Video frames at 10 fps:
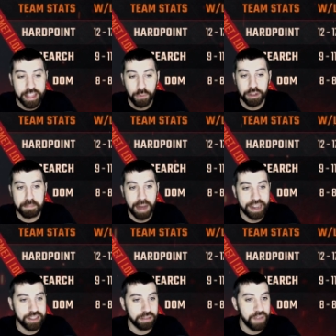with
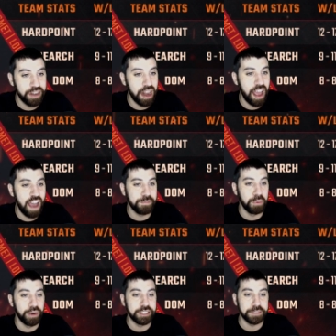minus 11 and a half
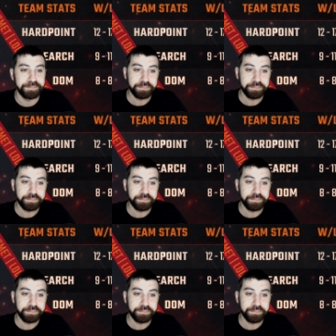points